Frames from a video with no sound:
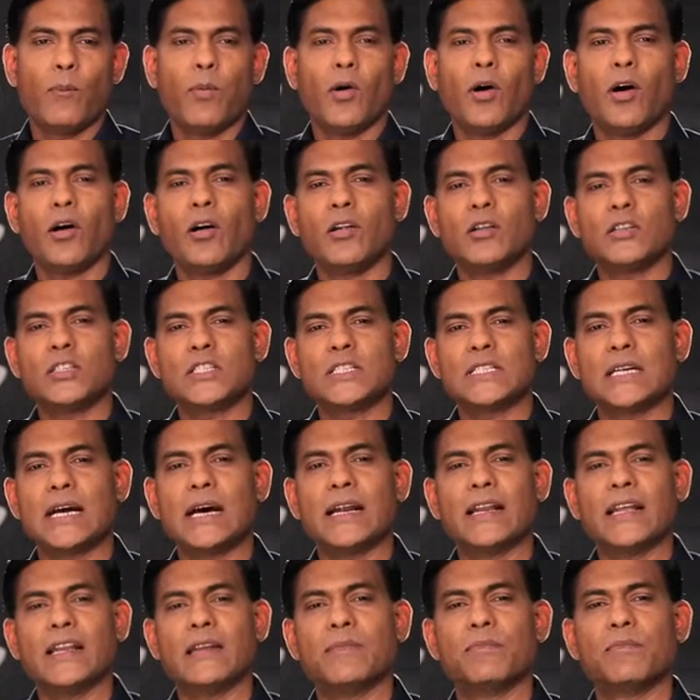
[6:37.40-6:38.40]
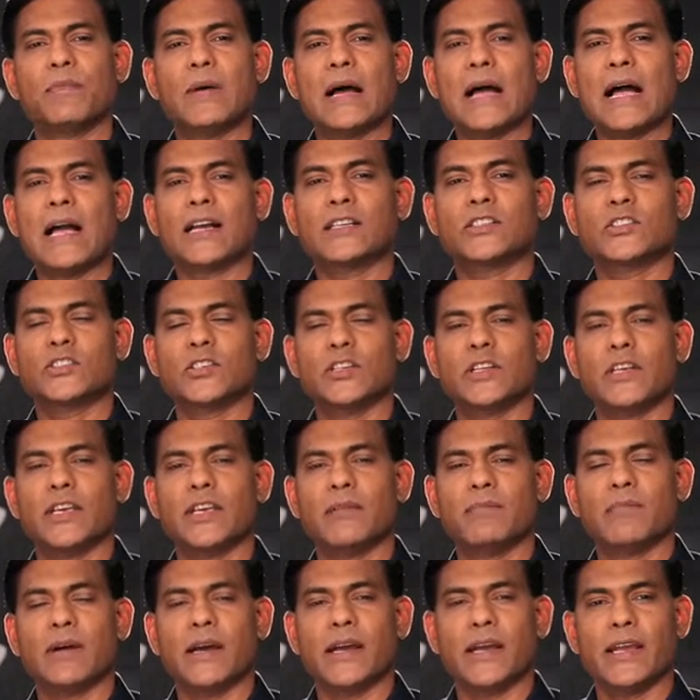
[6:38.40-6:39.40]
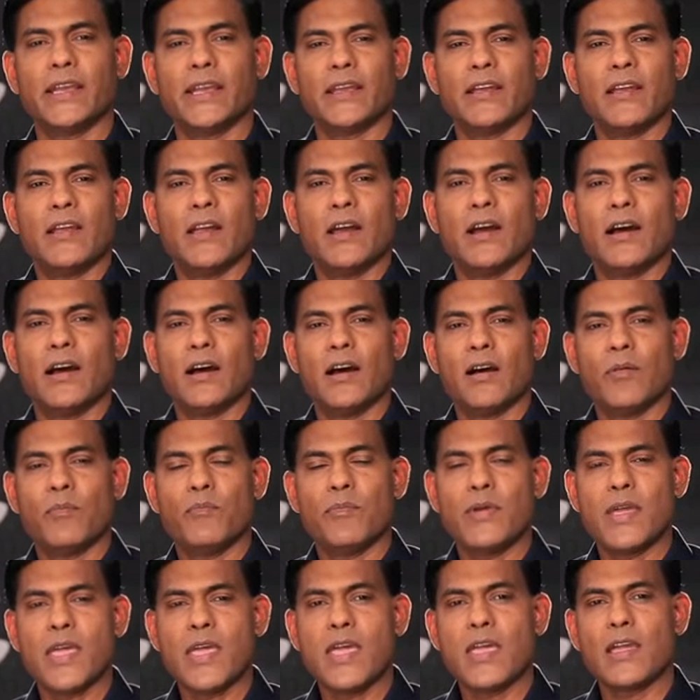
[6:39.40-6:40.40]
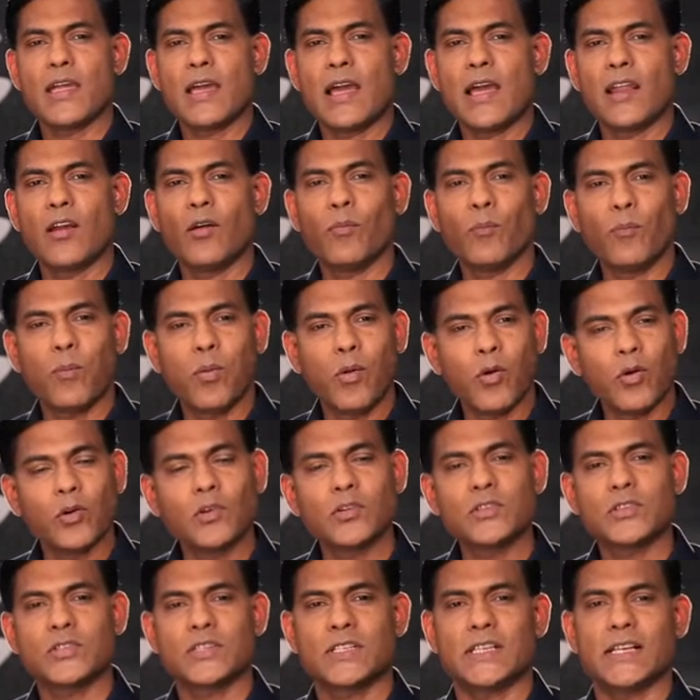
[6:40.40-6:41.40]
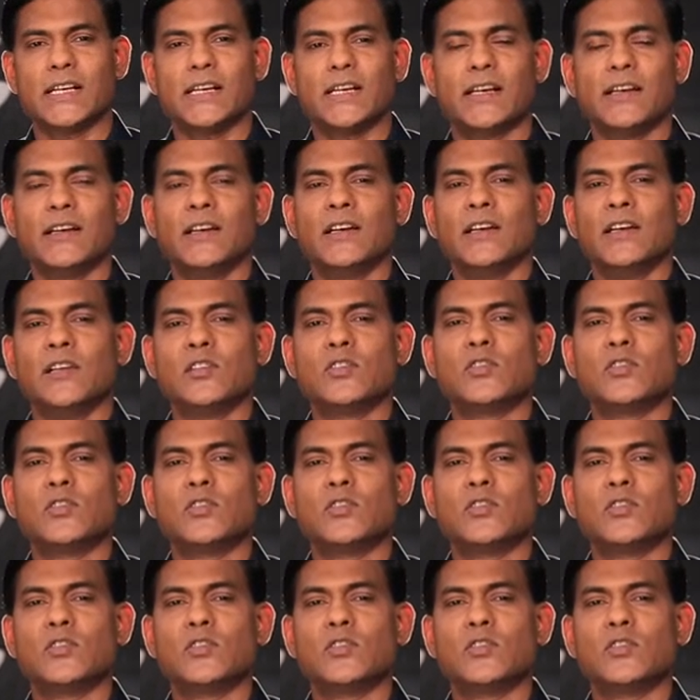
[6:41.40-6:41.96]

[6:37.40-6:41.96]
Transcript: Paul started actually by uh, being an opposer